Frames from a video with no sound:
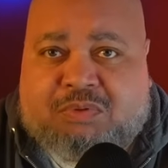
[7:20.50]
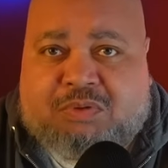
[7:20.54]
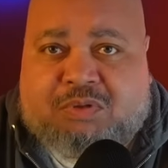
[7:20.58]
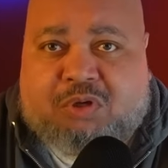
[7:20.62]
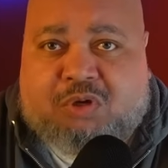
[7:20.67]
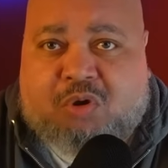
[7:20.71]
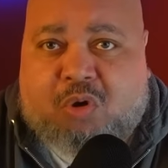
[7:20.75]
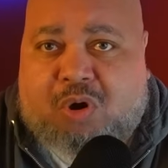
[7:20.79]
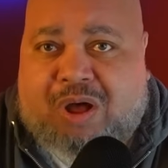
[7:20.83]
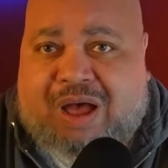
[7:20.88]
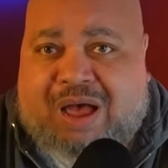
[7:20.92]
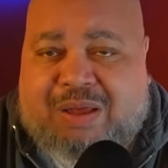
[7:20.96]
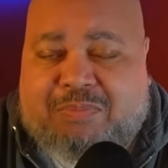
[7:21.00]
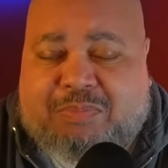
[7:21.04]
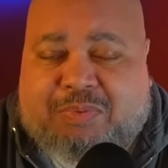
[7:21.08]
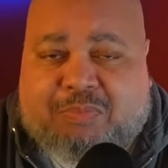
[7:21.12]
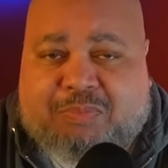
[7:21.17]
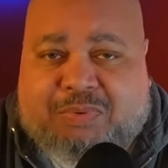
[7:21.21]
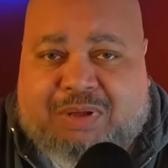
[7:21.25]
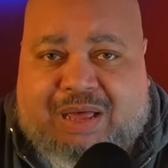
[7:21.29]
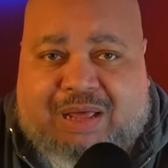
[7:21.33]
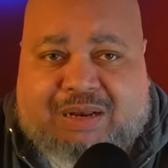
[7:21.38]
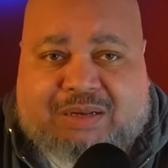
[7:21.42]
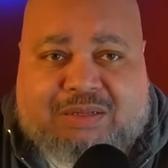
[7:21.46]
go
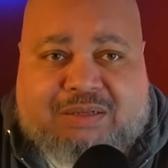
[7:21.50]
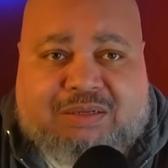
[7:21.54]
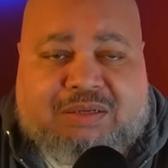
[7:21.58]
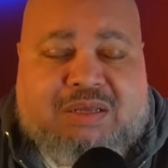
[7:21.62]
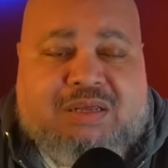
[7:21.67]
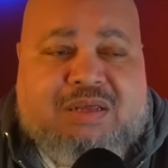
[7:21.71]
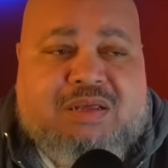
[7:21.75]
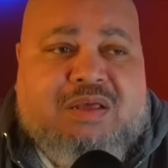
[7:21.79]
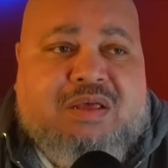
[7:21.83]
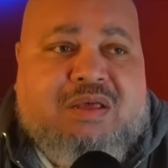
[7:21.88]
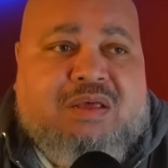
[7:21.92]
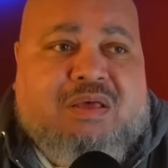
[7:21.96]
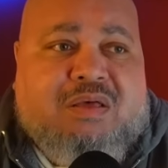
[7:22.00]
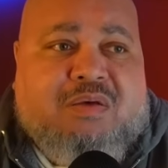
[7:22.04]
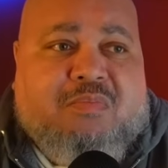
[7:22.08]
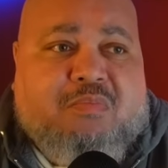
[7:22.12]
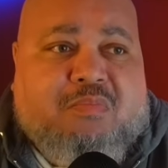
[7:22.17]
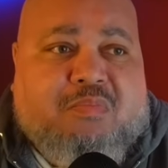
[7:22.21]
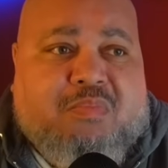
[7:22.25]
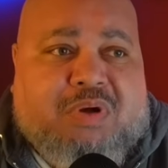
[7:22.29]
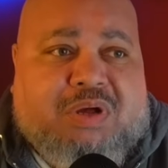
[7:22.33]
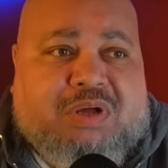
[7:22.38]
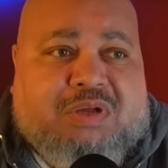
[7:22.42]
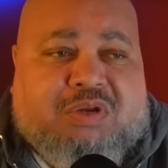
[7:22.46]
hyperbolic.
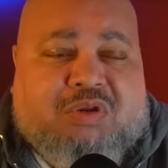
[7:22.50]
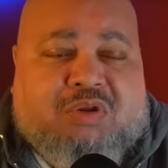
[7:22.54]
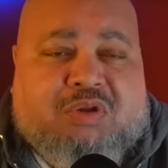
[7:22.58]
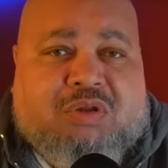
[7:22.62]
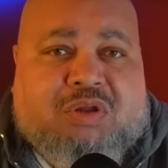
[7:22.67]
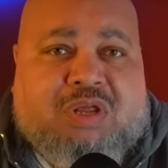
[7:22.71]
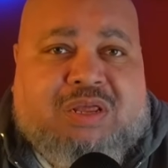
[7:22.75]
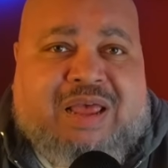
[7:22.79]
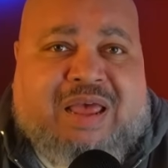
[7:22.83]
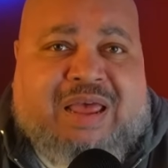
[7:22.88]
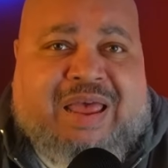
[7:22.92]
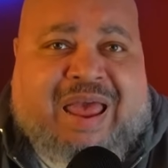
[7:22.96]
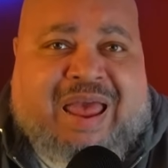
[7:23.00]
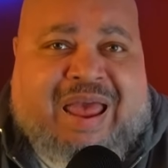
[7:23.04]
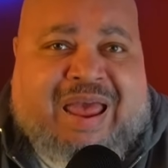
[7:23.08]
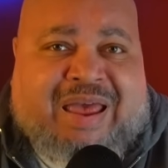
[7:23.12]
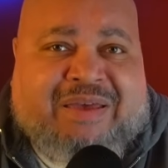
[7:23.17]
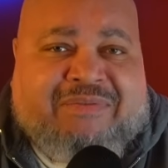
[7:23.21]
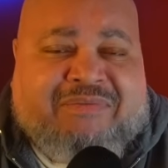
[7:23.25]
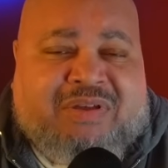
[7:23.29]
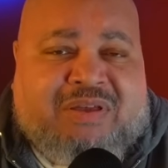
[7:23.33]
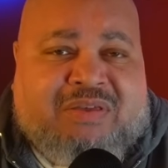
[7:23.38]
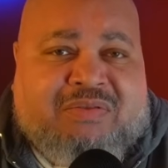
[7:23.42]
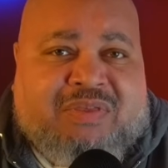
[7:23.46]
But
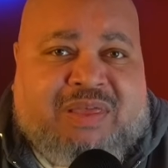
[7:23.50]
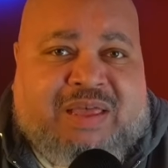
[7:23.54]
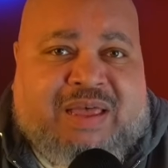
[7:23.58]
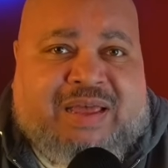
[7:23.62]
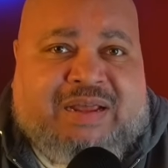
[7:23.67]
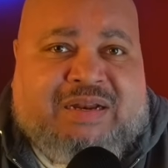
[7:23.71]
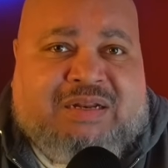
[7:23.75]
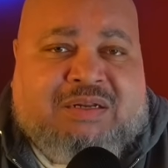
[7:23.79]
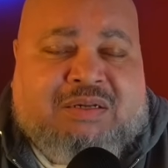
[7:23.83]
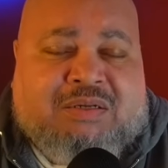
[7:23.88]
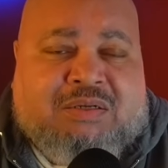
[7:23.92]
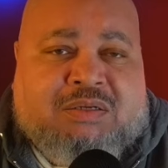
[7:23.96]
having that